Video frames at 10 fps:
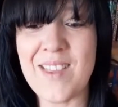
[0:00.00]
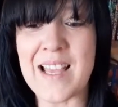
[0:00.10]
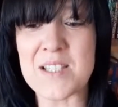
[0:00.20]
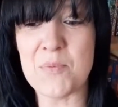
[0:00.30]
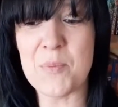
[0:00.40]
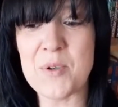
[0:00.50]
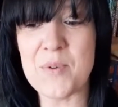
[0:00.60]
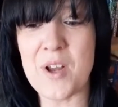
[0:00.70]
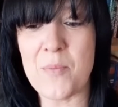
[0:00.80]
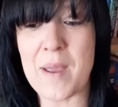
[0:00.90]
Yes, I'm going to be
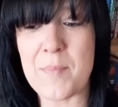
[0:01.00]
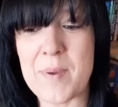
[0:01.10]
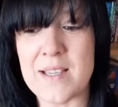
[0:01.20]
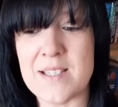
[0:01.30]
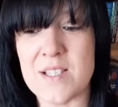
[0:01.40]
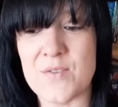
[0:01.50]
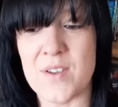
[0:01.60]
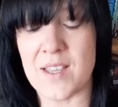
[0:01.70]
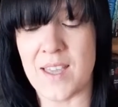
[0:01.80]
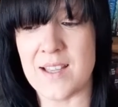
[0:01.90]
doing homemade pizzas
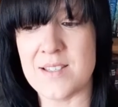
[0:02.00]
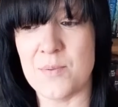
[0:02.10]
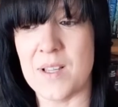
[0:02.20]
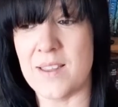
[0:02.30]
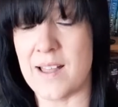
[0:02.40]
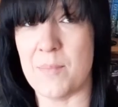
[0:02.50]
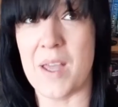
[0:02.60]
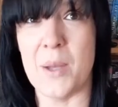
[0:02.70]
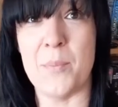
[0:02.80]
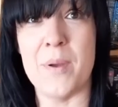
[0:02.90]
for kids. Well, they'll
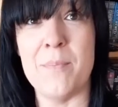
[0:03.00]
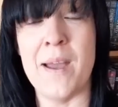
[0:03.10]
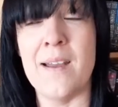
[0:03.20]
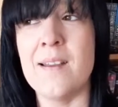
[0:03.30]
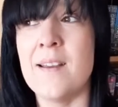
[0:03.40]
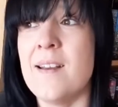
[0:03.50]
be helping me.